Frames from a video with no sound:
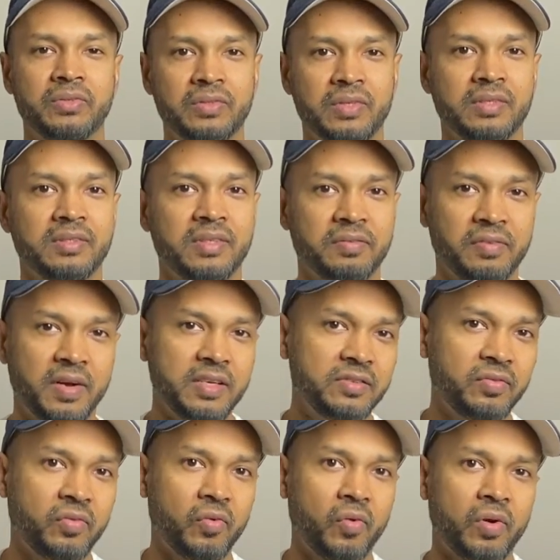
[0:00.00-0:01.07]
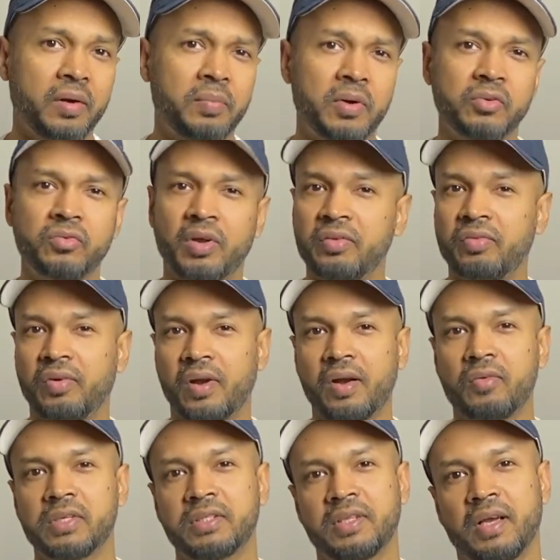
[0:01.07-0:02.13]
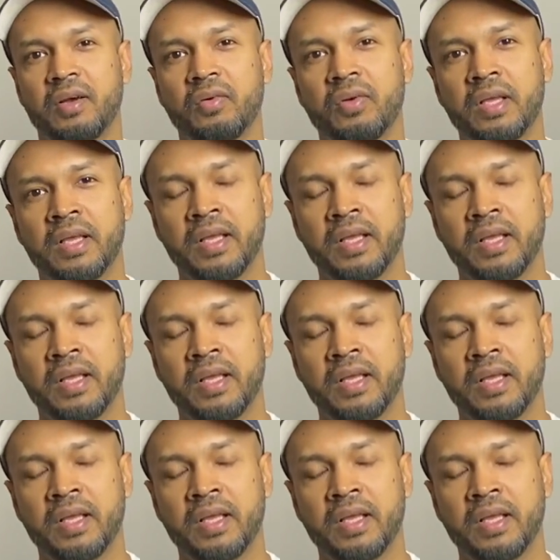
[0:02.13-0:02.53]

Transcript: this device for about 24 hours now.